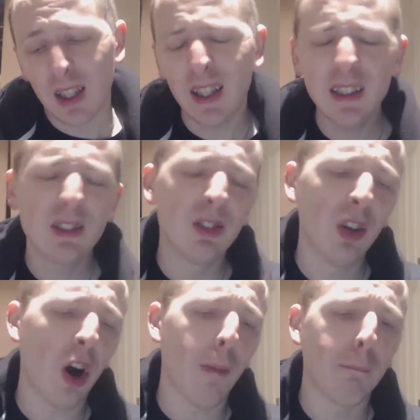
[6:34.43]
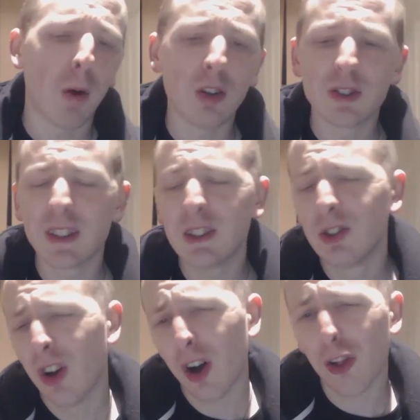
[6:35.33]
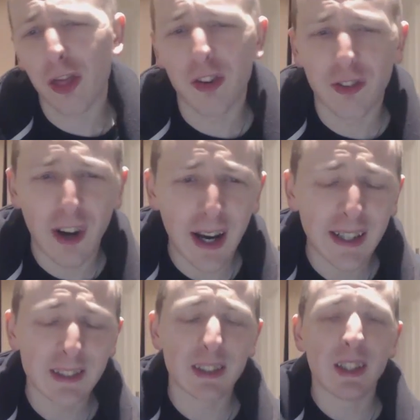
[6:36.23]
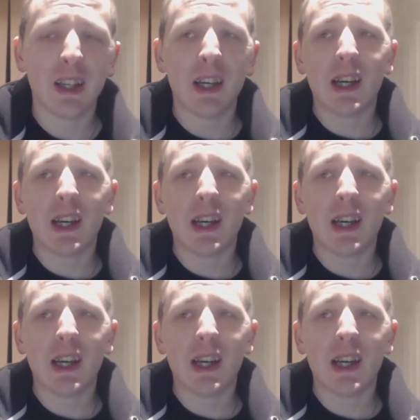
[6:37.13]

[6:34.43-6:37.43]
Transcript: he's not a monster, he's not a threat.